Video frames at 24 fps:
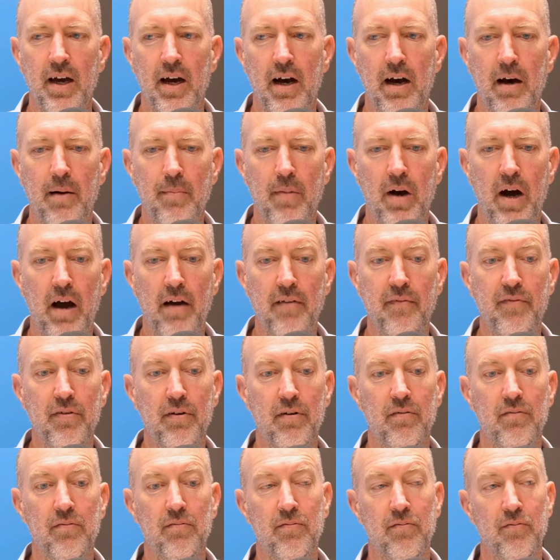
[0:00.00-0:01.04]
I
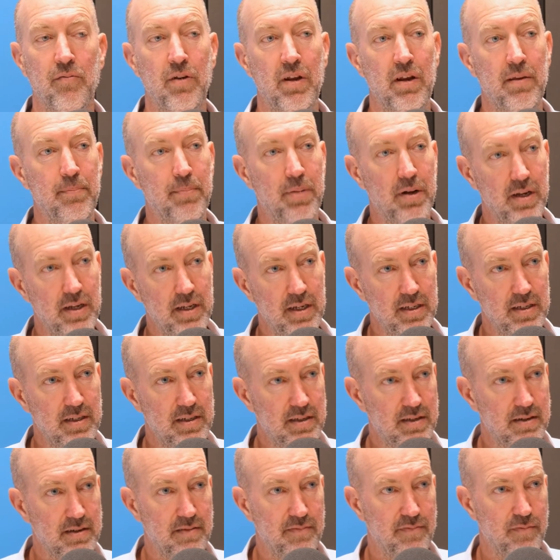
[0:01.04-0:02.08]
feel really
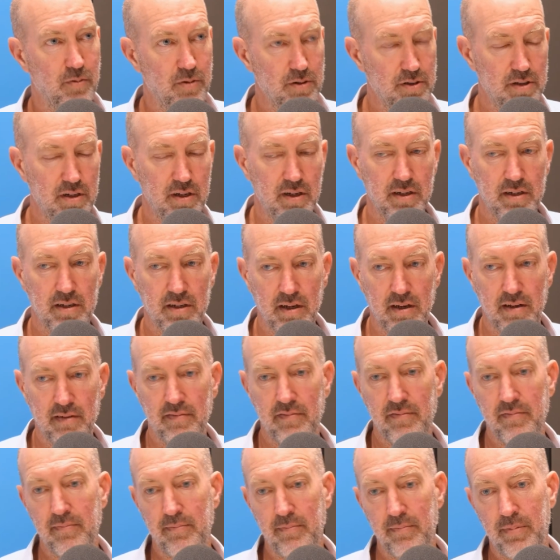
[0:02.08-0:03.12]
pleased and fortunate to
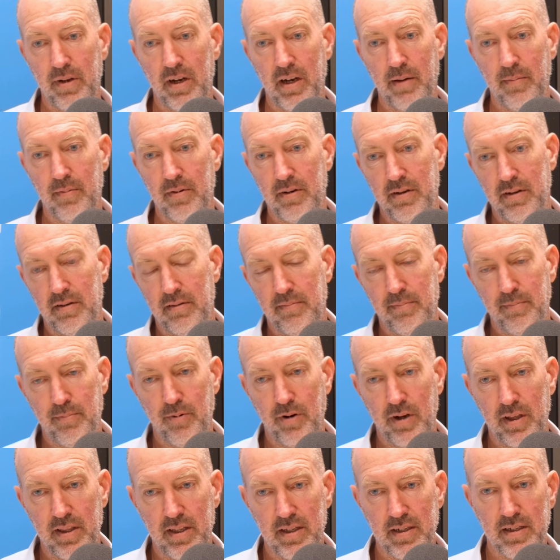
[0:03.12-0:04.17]
have been able to
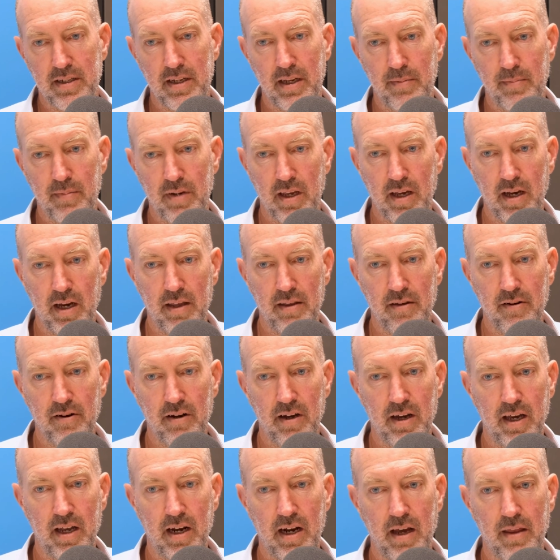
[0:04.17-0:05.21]
bring this team together,
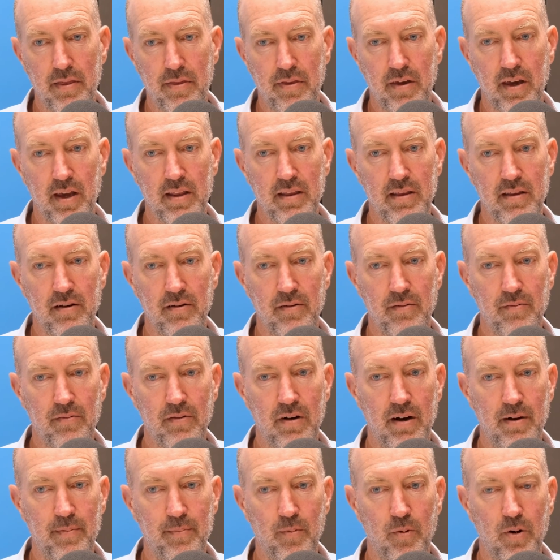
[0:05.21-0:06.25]
and I think they're
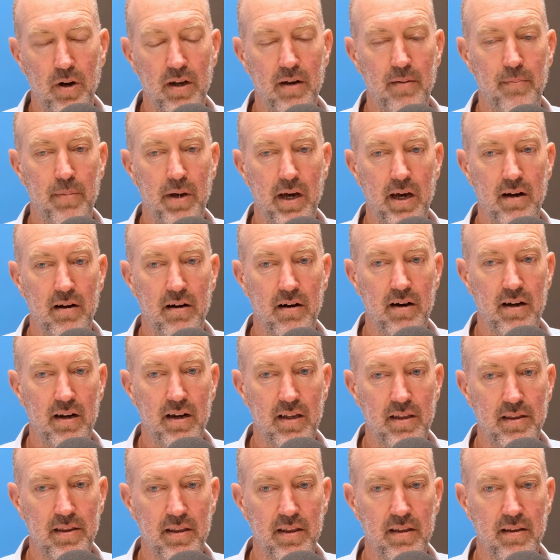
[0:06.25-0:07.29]
one to bet on,
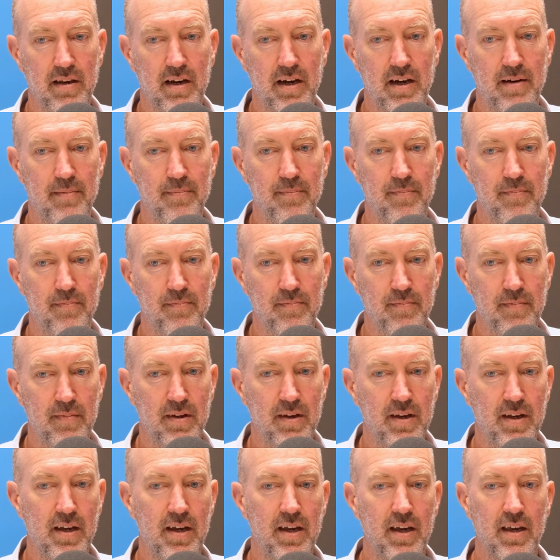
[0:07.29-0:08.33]
and
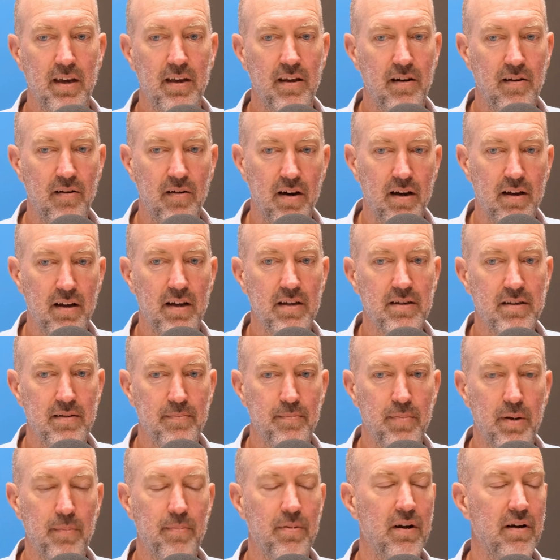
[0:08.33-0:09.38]
you know,
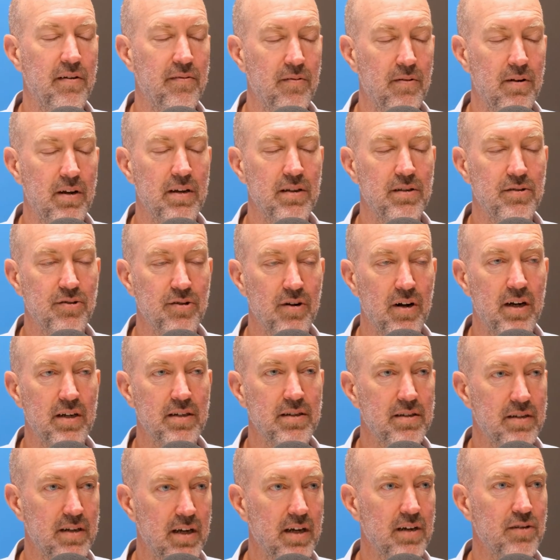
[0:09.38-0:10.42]
people I really
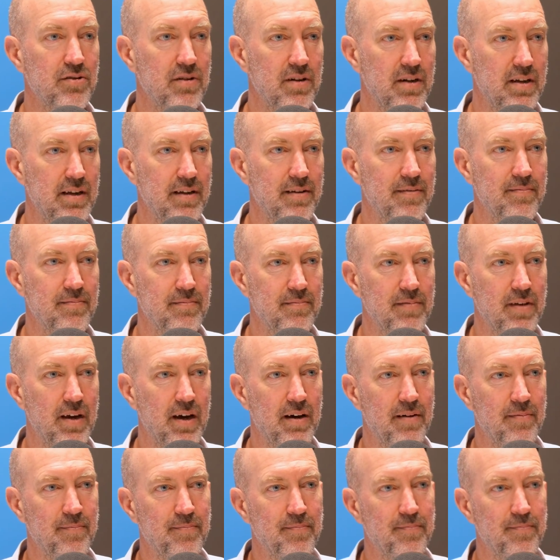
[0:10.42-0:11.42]
trust, actually. Yeah.